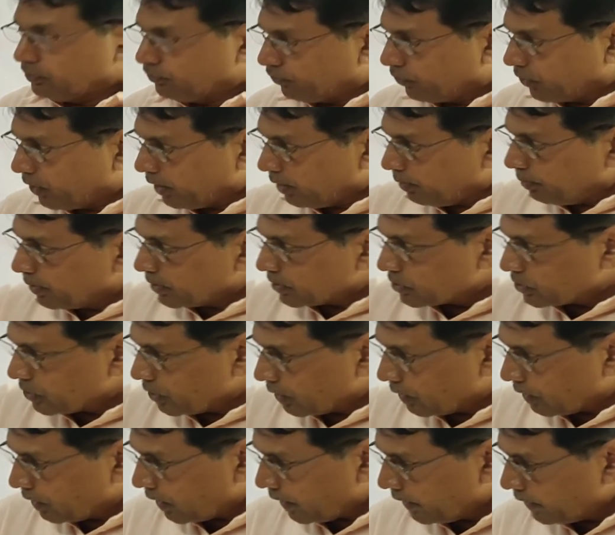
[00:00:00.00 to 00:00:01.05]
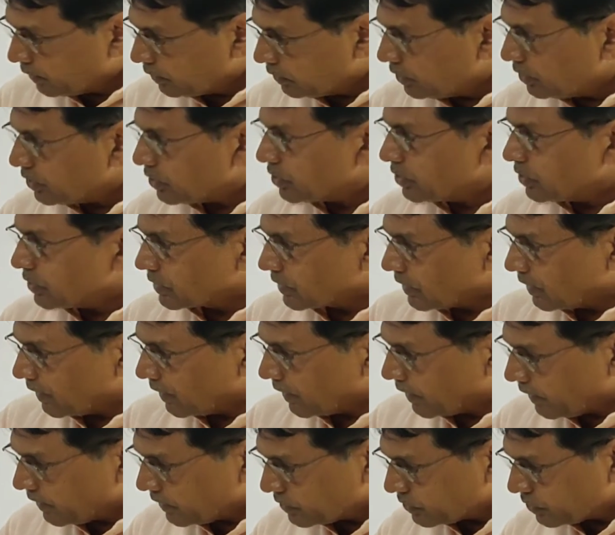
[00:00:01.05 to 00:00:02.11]
Fibers are like this,
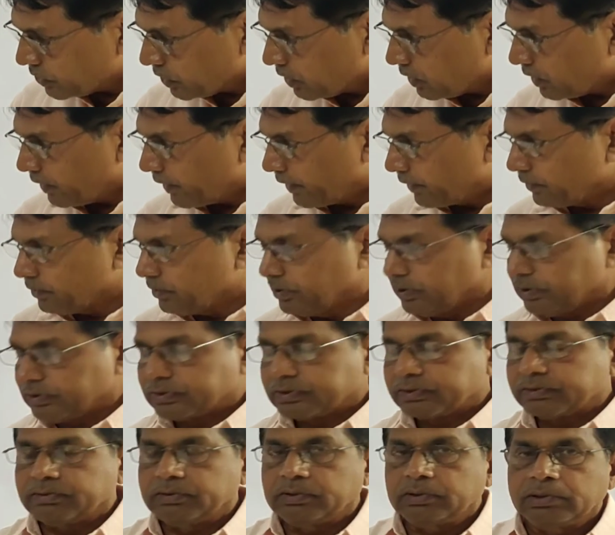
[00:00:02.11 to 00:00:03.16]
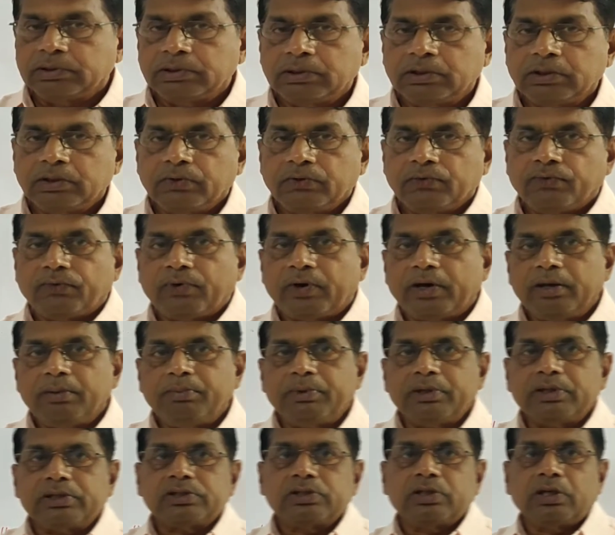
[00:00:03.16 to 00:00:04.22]
sclerites are like this.
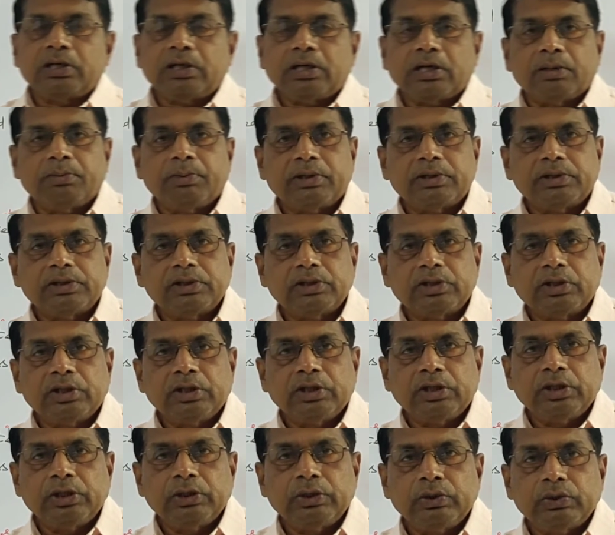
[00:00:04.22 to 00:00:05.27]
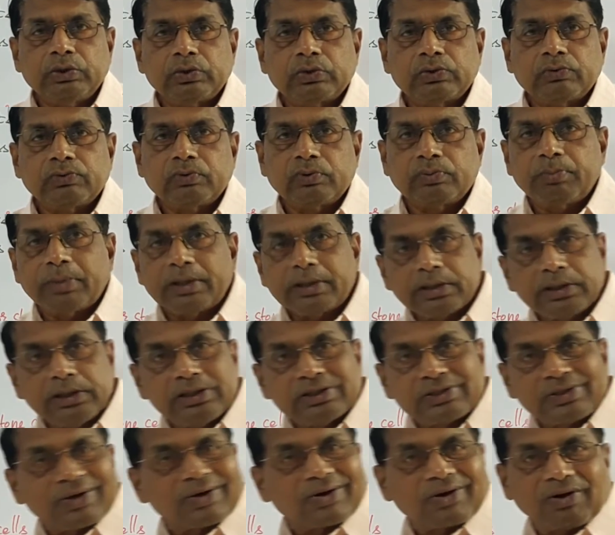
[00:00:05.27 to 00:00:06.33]
Fibers are commercially useful, but
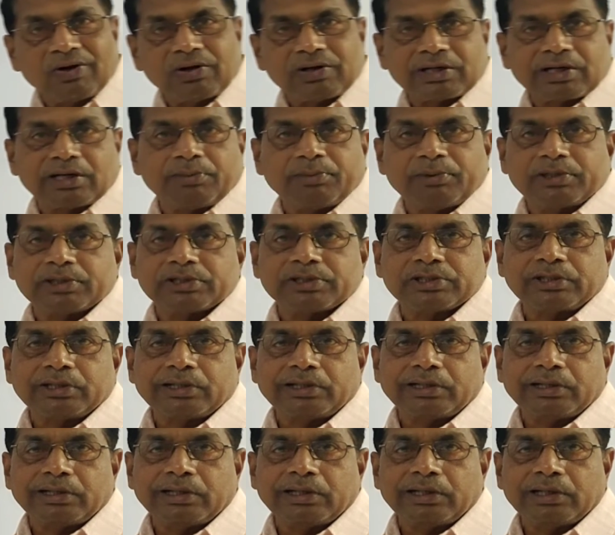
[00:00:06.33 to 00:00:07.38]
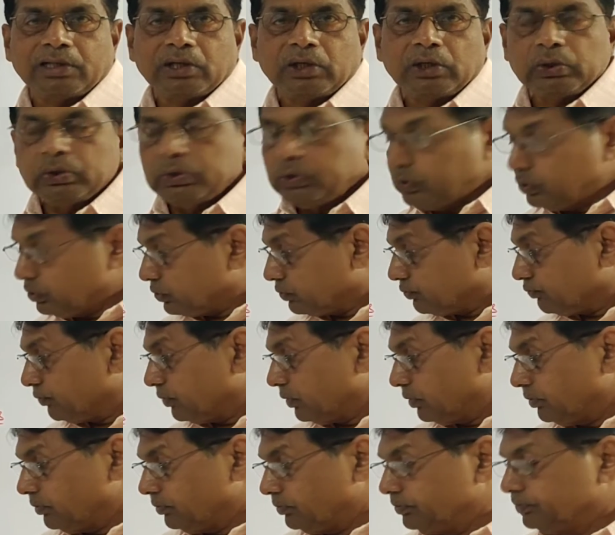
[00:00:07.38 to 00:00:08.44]
these are not commercially useful.
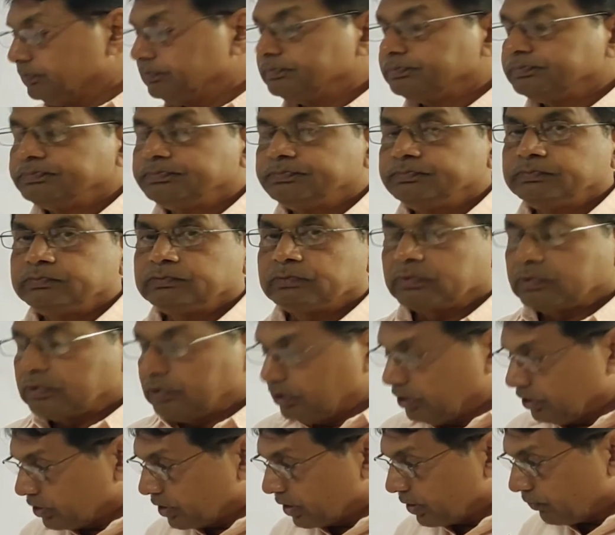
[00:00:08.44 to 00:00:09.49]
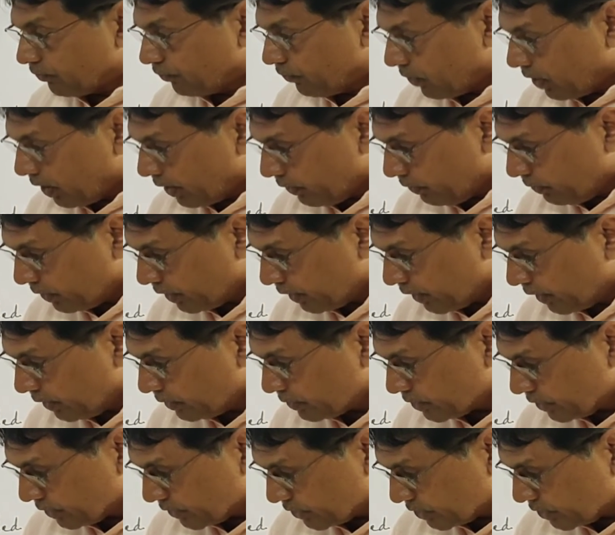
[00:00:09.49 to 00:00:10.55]
These are
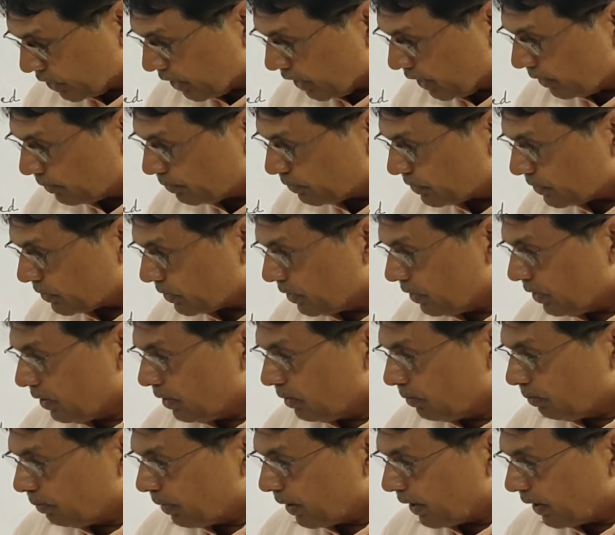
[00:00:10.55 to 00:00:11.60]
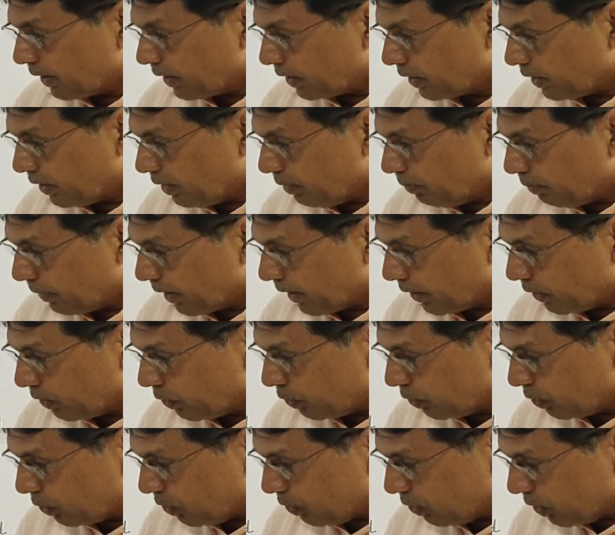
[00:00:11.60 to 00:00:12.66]
6 types: brachy,
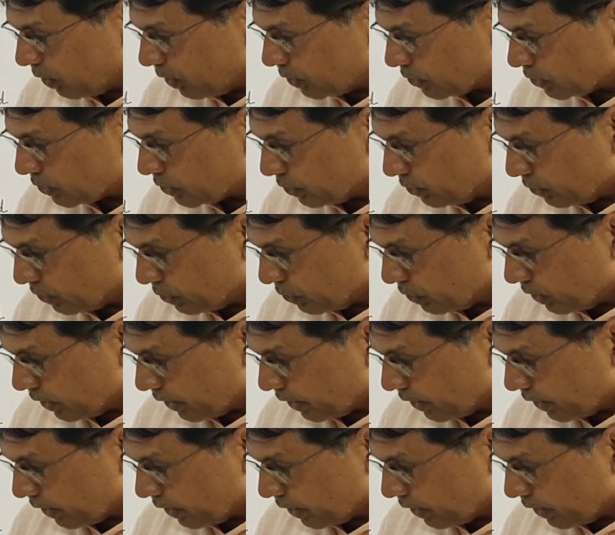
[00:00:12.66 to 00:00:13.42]
macro, osteo,